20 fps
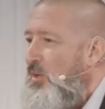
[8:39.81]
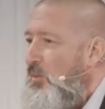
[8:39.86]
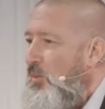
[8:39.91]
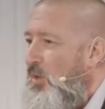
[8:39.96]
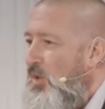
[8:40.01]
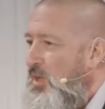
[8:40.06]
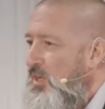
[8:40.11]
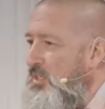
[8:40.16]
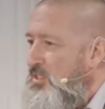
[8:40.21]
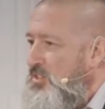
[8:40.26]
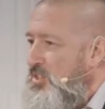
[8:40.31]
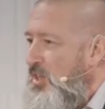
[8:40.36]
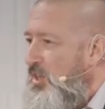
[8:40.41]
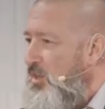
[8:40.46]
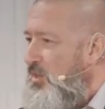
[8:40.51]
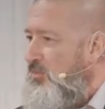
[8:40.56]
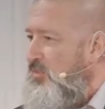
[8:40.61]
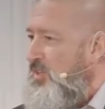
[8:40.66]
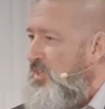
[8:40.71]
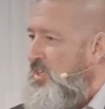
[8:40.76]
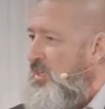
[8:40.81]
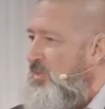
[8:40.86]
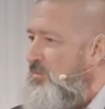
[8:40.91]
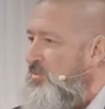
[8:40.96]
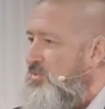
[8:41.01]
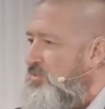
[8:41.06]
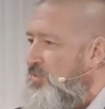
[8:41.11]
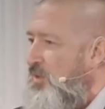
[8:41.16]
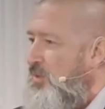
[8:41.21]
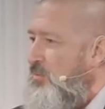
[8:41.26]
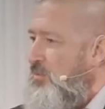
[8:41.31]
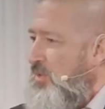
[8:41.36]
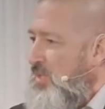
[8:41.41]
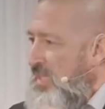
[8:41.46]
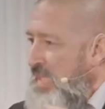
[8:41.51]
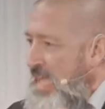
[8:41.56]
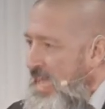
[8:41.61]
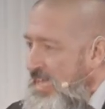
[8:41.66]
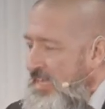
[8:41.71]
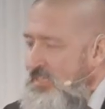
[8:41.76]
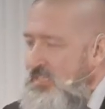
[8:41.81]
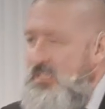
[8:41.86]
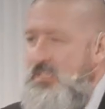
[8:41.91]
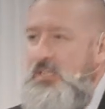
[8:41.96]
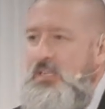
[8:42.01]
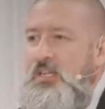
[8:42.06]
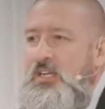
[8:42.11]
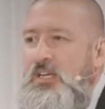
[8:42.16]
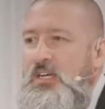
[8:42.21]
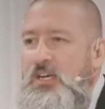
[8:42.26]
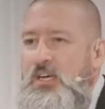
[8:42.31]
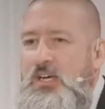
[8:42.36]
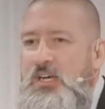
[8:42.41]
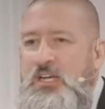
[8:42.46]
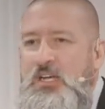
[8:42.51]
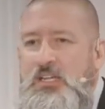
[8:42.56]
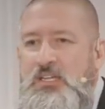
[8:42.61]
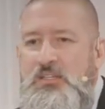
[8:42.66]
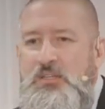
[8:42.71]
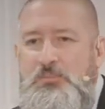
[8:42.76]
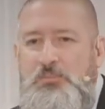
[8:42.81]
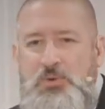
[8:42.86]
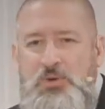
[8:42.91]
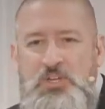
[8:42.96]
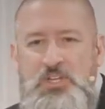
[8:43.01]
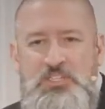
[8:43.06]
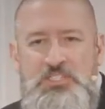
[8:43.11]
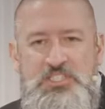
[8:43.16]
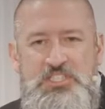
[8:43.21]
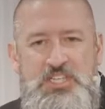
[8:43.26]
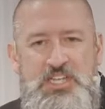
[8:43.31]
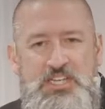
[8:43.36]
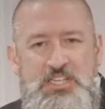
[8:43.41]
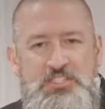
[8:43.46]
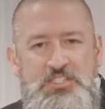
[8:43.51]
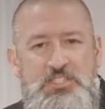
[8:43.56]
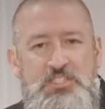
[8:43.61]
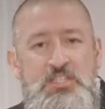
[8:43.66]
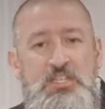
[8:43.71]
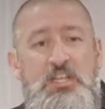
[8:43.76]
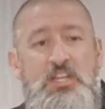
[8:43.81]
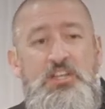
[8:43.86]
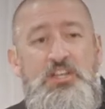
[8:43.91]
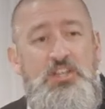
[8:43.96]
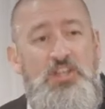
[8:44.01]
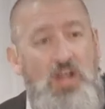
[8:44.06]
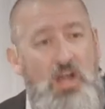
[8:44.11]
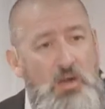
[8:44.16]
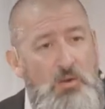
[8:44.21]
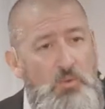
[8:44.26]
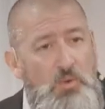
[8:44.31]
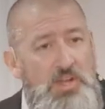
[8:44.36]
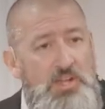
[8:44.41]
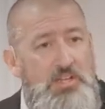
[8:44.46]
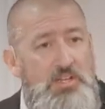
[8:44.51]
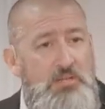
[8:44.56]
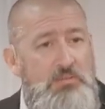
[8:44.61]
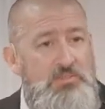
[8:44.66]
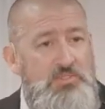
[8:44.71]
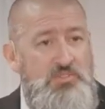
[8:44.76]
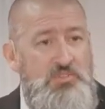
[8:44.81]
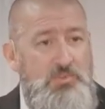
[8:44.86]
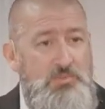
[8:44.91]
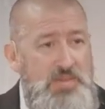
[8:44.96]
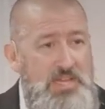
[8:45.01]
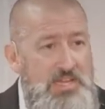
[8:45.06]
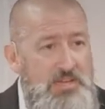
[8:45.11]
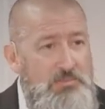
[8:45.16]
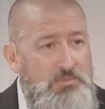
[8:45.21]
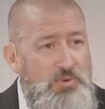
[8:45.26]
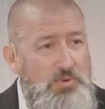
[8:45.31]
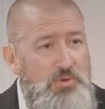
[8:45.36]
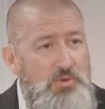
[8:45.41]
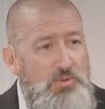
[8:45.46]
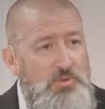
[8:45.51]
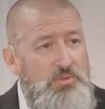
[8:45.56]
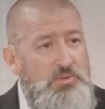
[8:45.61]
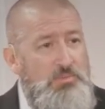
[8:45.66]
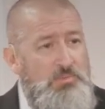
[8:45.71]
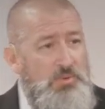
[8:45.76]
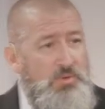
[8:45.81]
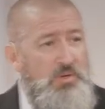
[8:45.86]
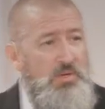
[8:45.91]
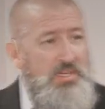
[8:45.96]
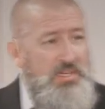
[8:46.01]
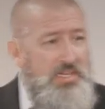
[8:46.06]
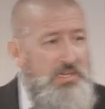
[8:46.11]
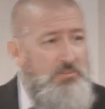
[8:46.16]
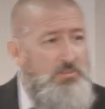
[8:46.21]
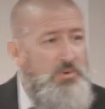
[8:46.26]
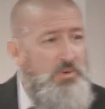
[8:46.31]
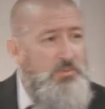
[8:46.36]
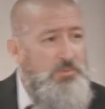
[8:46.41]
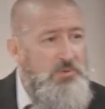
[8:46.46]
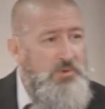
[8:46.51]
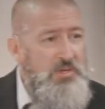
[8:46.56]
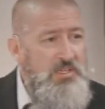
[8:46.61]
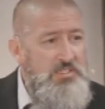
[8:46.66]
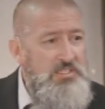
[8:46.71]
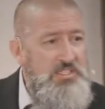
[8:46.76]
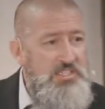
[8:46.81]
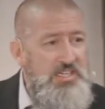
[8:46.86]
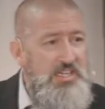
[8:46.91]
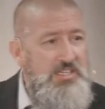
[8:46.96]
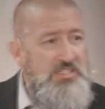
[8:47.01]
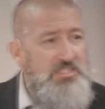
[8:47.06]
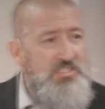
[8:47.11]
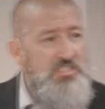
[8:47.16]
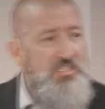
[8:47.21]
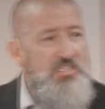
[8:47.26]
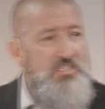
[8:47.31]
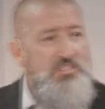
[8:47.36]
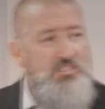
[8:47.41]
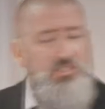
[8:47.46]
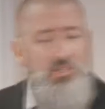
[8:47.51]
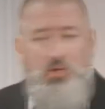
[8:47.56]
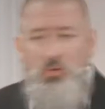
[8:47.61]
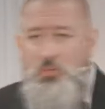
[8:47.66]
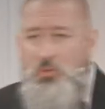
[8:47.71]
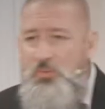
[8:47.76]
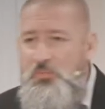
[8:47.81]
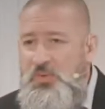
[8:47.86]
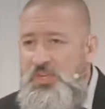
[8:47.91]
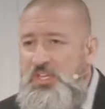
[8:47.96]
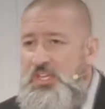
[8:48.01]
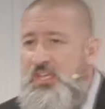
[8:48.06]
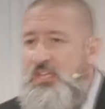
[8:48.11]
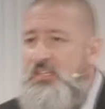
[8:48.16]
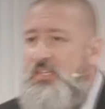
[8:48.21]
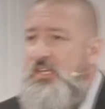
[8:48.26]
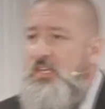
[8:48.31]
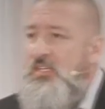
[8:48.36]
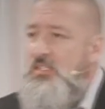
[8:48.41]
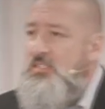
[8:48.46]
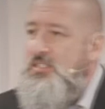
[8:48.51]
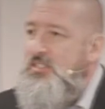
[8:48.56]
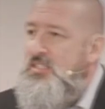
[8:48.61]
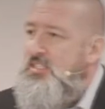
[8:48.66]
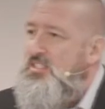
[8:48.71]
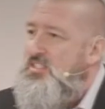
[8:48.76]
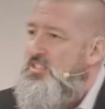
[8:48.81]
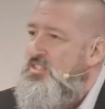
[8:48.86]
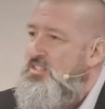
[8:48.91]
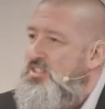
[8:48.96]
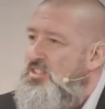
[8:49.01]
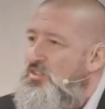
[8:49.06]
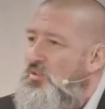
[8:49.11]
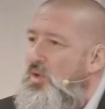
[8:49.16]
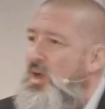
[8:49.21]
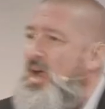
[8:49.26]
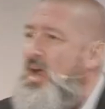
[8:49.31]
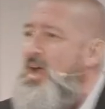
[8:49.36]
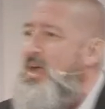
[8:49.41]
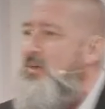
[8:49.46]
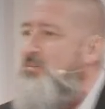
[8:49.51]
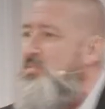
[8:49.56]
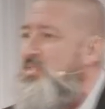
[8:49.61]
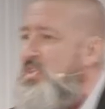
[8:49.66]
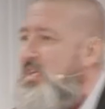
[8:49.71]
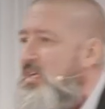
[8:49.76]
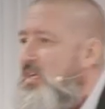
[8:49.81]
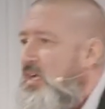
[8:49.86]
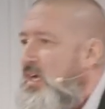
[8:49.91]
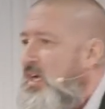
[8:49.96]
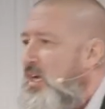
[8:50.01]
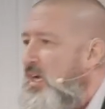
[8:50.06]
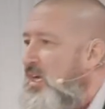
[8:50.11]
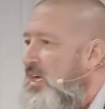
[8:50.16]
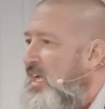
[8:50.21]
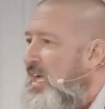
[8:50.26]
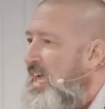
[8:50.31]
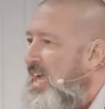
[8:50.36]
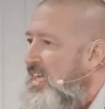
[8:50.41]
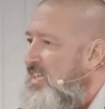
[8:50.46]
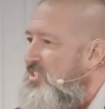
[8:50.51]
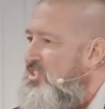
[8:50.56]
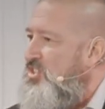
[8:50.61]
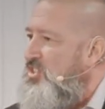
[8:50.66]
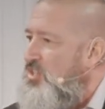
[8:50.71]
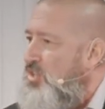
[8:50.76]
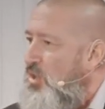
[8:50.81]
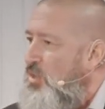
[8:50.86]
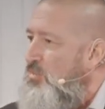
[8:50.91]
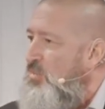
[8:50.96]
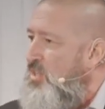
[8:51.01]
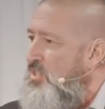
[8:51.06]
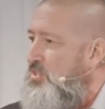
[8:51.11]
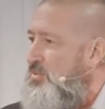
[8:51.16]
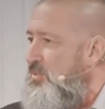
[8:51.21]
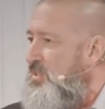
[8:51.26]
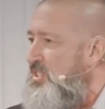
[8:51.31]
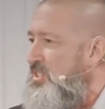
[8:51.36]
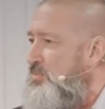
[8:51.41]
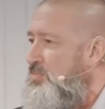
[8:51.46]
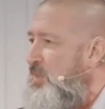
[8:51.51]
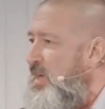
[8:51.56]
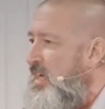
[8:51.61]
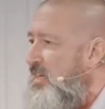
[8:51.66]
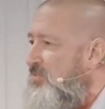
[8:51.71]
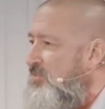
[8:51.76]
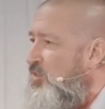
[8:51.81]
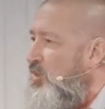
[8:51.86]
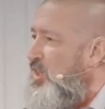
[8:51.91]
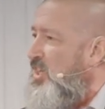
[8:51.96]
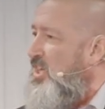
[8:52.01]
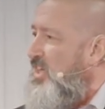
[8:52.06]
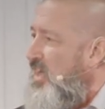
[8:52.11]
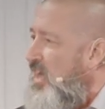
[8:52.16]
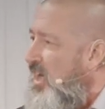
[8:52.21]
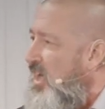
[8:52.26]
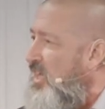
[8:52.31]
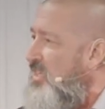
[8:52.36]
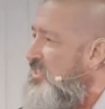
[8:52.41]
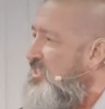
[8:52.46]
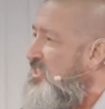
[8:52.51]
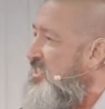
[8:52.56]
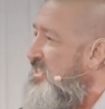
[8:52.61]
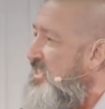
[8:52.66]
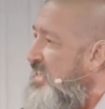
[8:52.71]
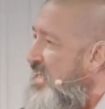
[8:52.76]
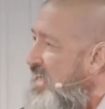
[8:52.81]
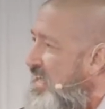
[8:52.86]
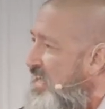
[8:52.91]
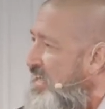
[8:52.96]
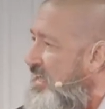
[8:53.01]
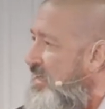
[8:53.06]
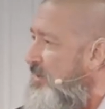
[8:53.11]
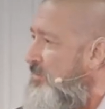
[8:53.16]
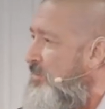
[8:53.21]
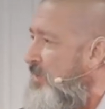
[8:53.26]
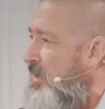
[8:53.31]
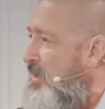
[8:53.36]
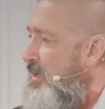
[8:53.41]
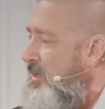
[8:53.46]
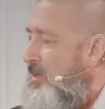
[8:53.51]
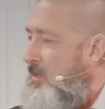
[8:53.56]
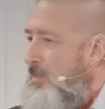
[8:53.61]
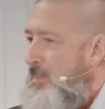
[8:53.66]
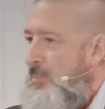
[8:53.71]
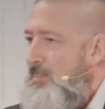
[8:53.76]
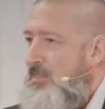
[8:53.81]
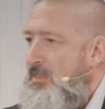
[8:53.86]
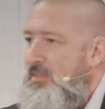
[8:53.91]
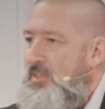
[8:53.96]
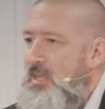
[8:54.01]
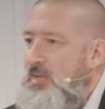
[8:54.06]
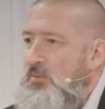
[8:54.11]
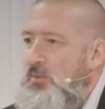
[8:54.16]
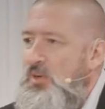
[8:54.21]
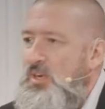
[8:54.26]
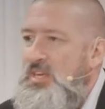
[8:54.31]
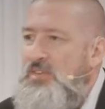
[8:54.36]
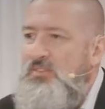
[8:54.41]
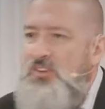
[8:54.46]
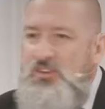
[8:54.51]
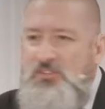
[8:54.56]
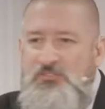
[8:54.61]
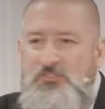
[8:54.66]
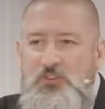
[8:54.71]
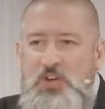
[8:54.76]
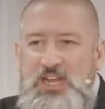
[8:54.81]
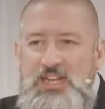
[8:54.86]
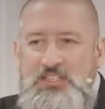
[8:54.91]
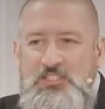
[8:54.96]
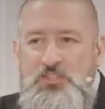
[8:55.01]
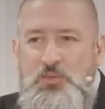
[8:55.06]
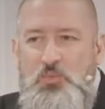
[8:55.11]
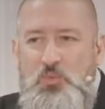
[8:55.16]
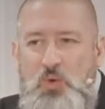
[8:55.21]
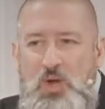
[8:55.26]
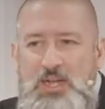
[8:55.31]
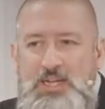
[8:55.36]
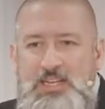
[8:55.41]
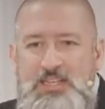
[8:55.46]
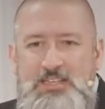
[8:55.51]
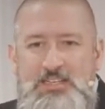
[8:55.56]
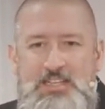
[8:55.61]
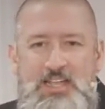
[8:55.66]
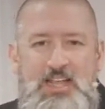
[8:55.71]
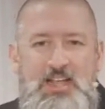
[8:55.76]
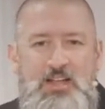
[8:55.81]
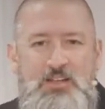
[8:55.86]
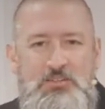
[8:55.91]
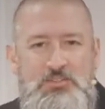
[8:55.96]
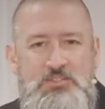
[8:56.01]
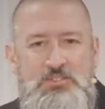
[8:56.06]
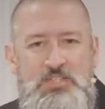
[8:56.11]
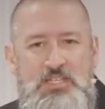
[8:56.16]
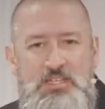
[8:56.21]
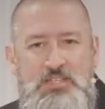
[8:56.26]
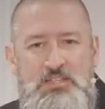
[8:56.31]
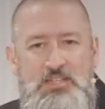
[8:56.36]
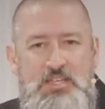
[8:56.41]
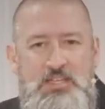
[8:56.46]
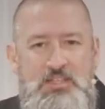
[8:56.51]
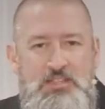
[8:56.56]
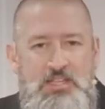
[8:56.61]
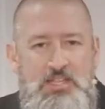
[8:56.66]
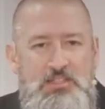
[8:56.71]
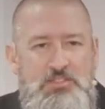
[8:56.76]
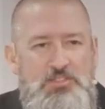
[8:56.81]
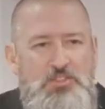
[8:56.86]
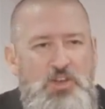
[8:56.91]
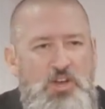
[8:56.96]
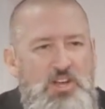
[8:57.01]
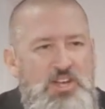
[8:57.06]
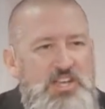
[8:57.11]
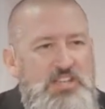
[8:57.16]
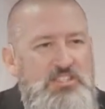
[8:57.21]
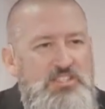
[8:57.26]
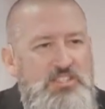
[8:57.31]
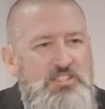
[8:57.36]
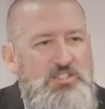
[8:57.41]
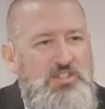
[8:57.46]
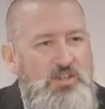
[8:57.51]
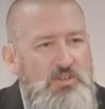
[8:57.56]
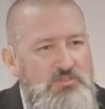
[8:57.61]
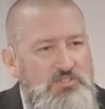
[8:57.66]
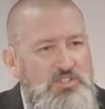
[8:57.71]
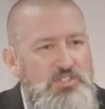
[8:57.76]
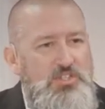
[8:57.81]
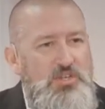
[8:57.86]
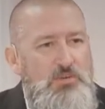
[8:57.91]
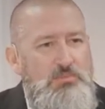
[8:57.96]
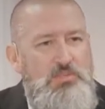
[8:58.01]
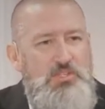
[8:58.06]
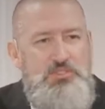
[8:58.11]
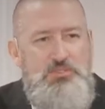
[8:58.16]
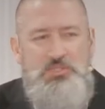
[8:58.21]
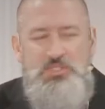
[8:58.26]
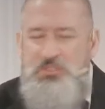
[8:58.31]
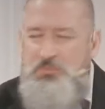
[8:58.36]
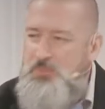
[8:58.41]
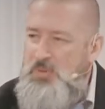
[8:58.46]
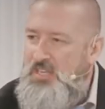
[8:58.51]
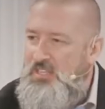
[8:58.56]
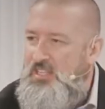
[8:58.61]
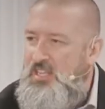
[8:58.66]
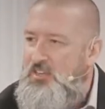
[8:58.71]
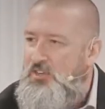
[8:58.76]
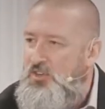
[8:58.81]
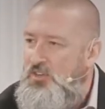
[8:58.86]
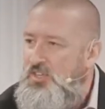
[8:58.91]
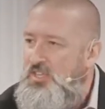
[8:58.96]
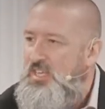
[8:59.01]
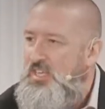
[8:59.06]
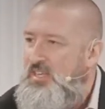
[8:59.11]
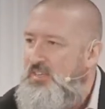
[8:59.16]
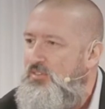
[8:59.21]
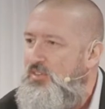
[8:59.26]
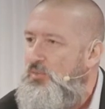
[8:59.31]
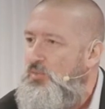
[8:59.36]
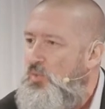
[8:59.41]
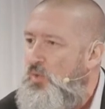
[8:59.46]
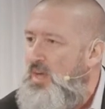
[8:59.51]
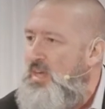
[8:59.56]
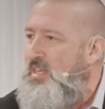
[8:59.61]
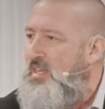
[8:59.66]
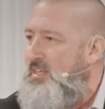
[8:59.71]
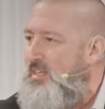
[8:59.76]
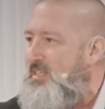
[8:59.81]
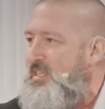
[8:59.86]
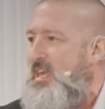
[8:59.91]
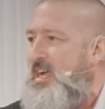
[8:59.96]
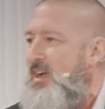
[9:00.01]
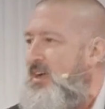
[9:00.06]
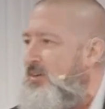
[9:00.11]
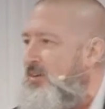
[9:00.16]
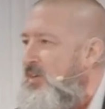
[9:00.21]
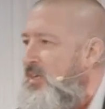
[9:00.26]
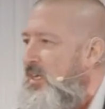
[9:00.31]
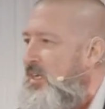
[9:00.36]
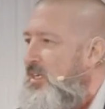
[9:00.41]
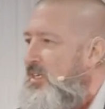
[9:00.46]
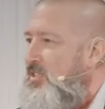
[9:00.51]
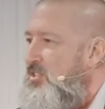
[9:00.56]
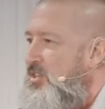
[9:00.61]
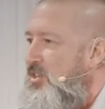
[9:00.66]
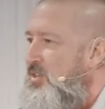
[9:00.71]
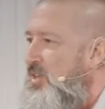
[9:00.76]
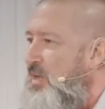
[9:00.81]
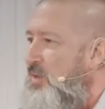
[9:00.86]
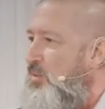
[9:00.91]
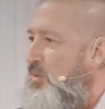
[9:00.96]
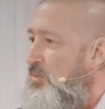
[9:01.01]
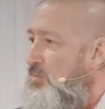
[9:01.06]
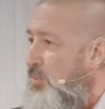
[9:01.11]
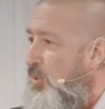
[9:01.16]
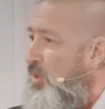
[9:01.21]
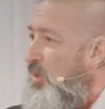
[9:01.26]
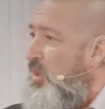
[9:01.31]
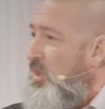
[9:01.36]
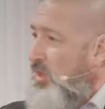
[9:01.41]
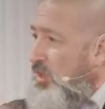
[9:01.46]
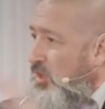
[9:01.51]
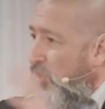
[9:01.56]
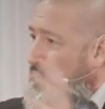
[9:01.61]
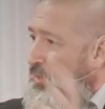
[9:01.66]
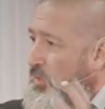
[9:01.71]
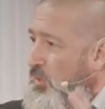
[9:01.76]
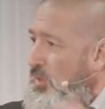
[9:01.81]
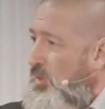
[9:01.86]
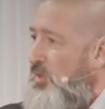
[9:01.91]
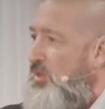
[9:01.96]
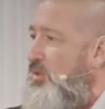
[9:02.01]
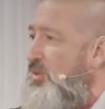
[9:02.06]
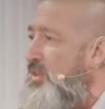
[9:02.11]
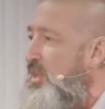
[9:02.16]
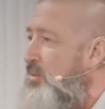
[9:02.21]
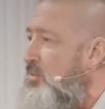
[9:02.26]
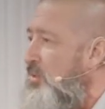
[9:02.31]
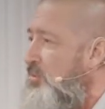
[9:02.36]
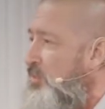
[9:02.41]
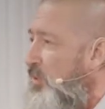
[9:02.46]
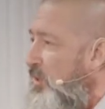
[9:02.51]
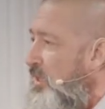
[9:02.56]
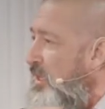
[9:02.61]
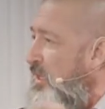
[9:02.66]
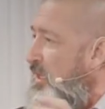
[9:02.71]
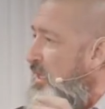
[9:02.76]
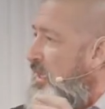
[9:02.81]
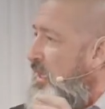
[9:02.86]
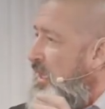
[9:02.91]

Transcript: One, Jehovah comes from Latin and the pronunciation. Yahweh comes from Hebrew, the Hebrew pronunciation. And so when we get to this, the scribes had so much respect for God's name that they were even afraid to write it down. They thought it deserved so much respect they couldn't even write it down. So they would put Lord, or they would put